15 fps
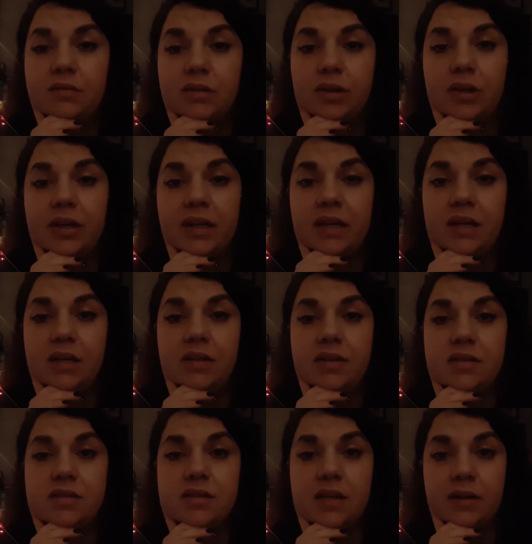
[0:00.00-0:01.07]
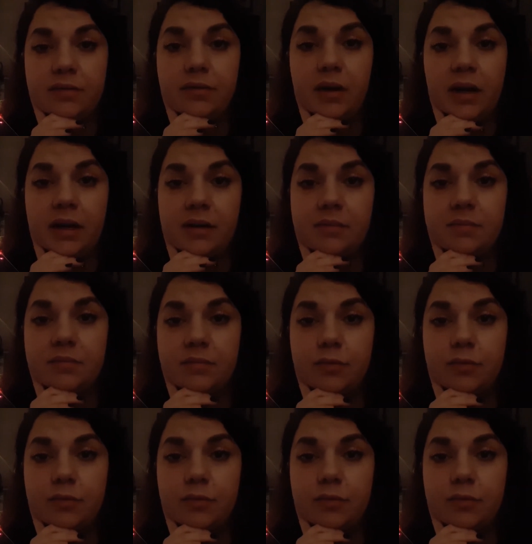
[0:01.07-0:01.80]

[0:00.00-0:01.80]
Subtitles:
looking into this stuff, right?